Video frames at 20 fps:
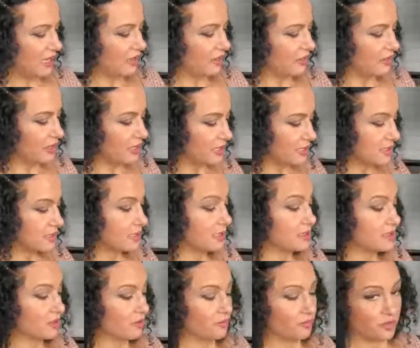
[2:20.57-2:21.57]
This
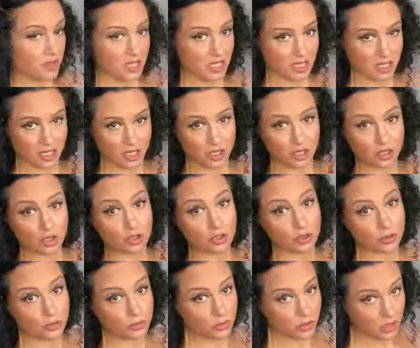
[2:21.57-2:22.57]
is a vegan,
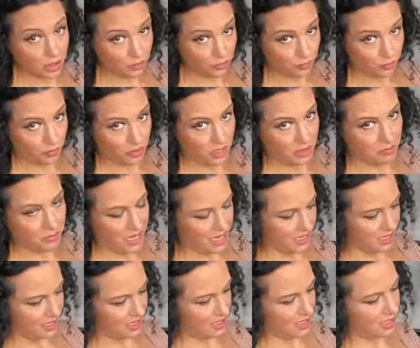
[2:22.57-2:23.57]
gluten-free
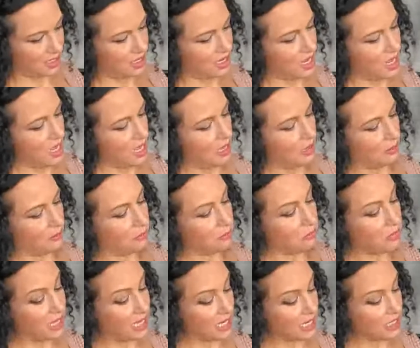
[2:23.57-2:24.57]
bacon
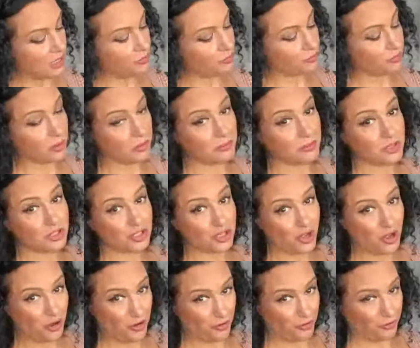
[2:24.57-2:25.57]
made from
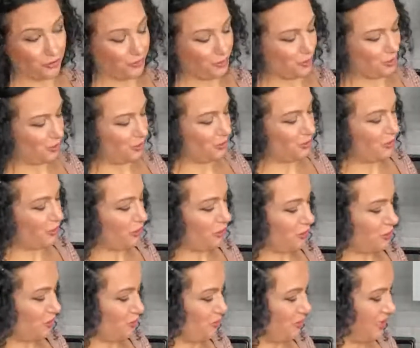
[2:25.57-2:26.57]
tofu,
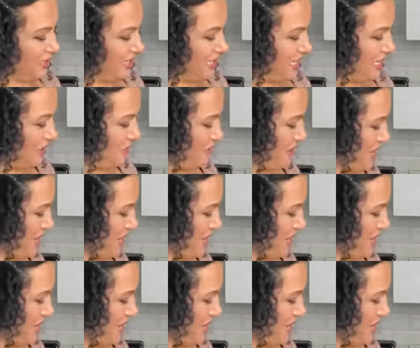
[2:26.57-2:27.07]
thrilling